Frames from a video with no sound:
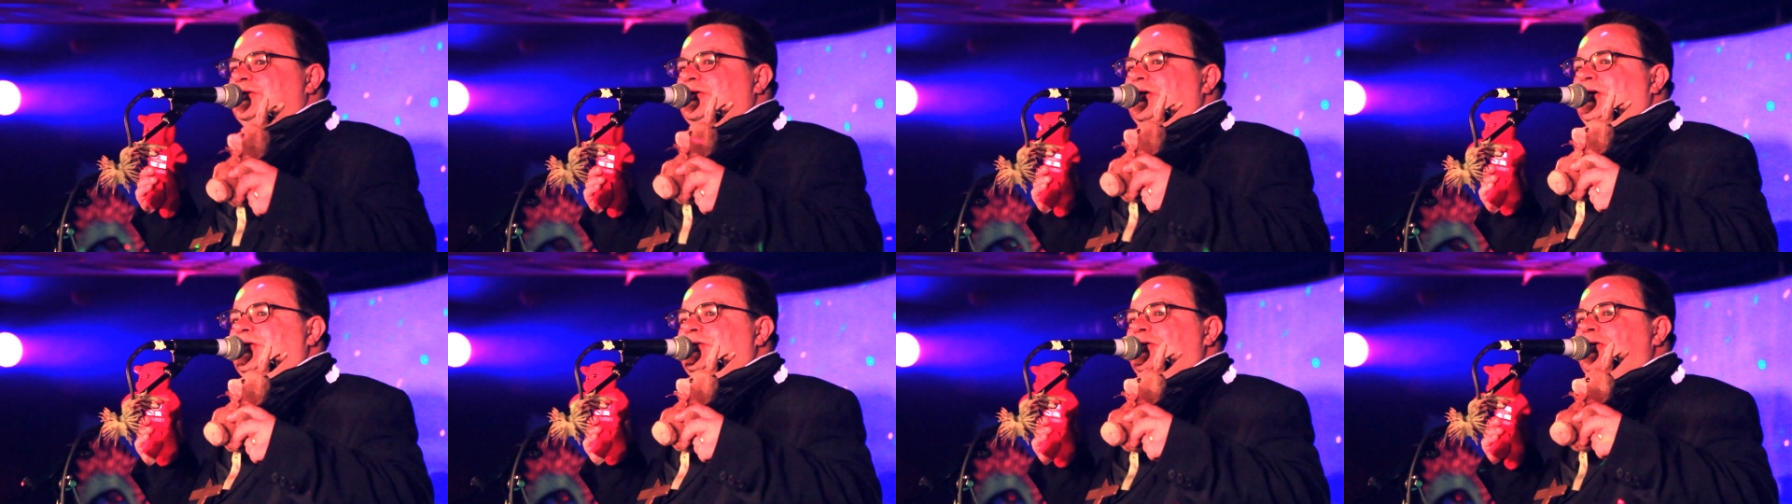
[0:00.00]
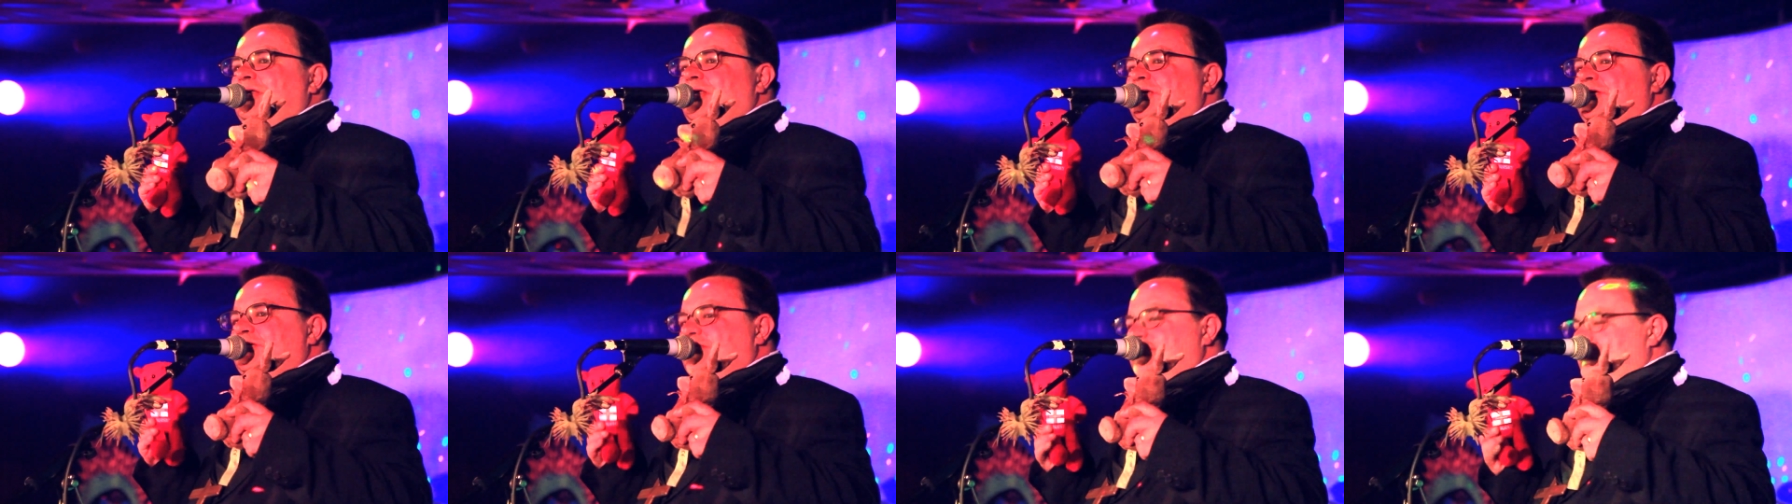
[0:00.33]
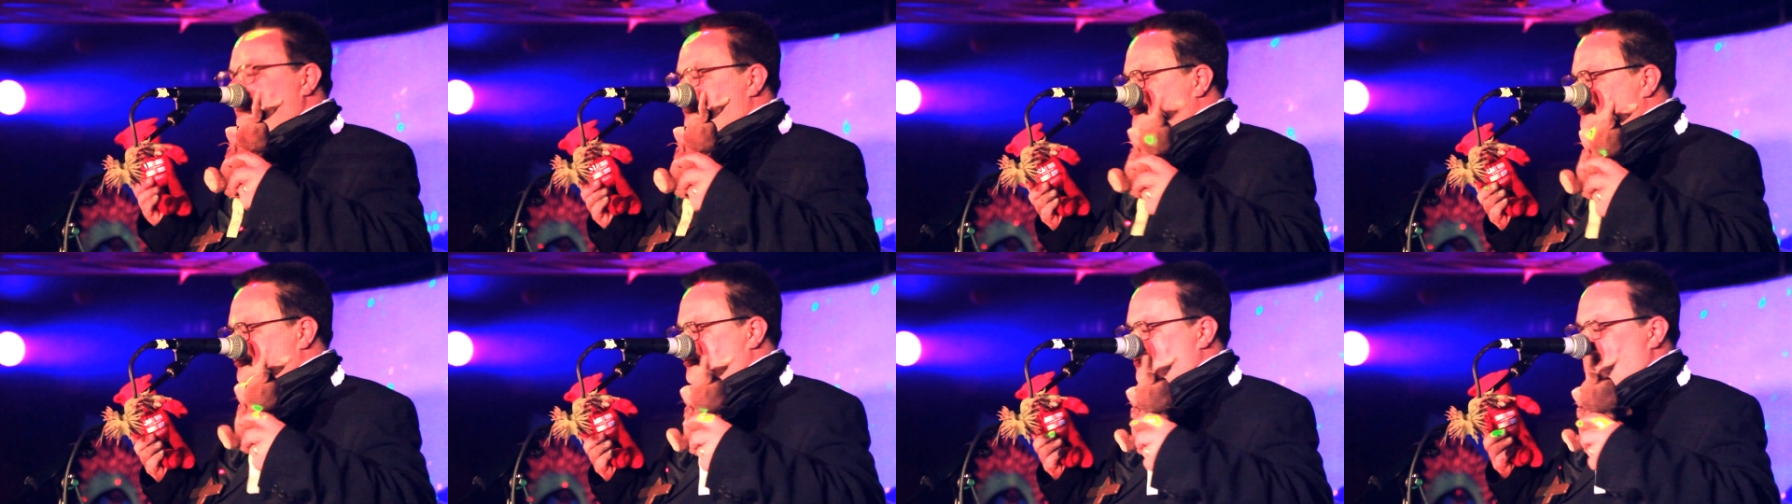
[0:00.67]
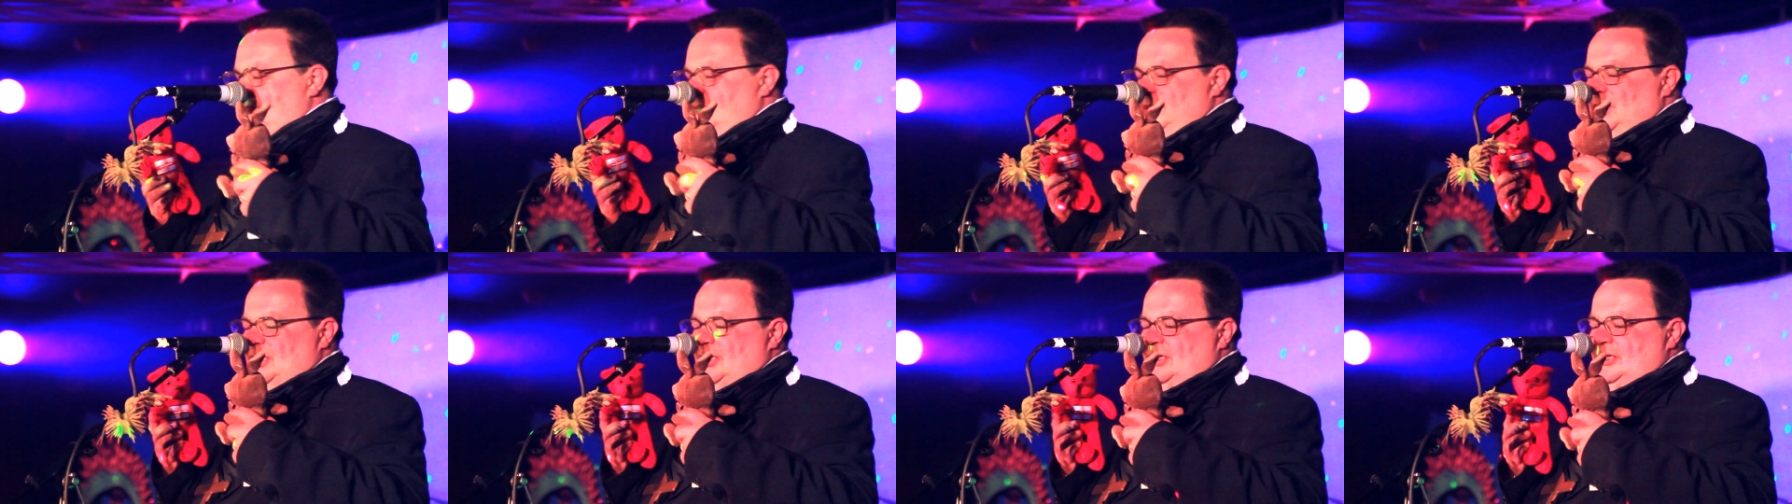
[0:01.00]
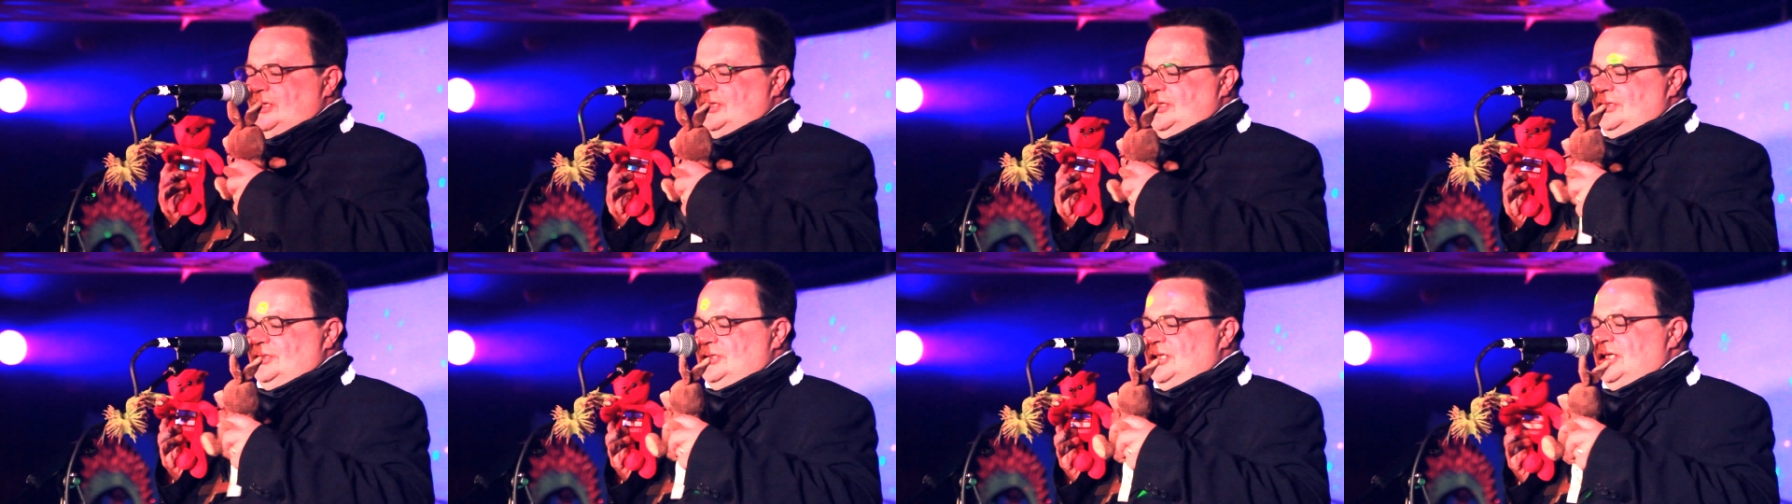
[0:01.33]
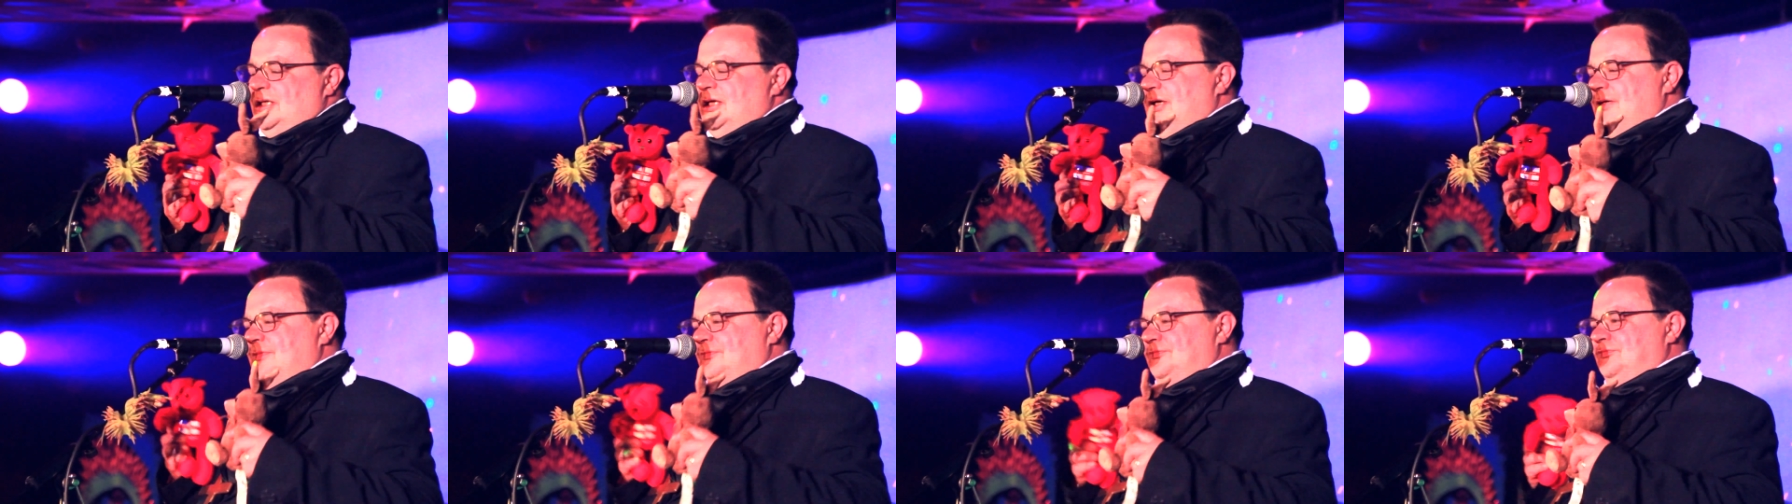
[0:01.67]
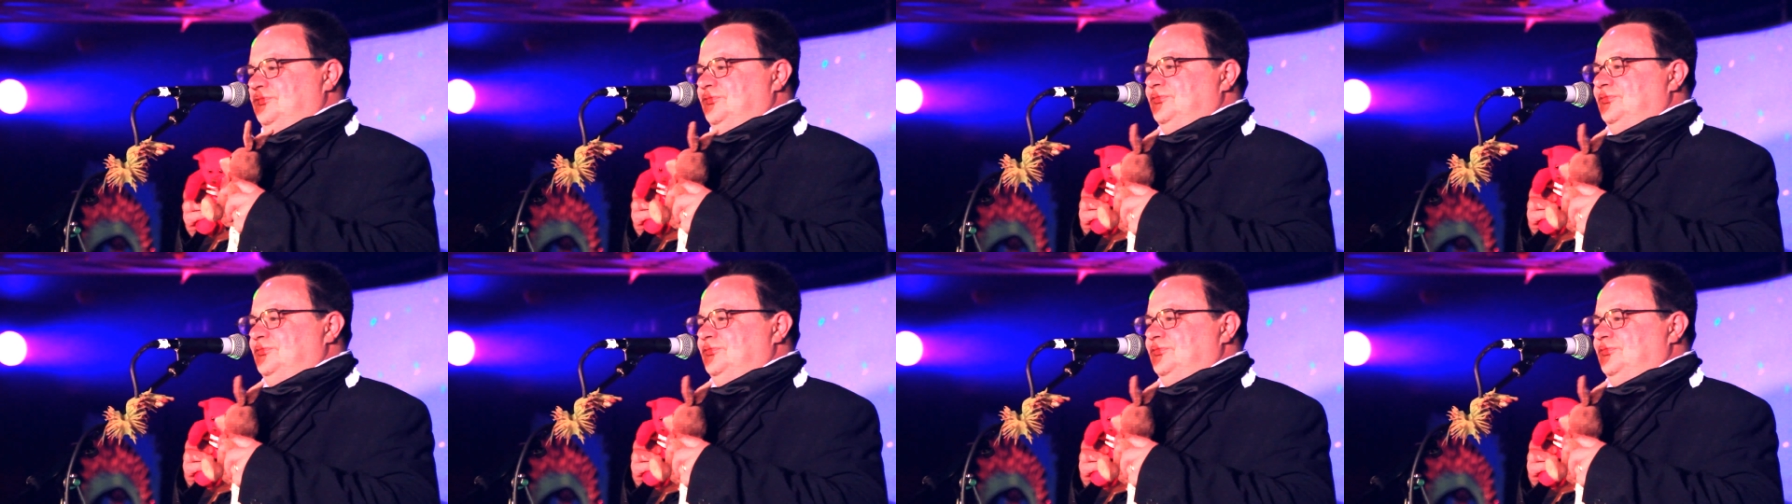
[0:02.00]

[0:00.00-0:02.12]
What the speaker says: and the little teddy.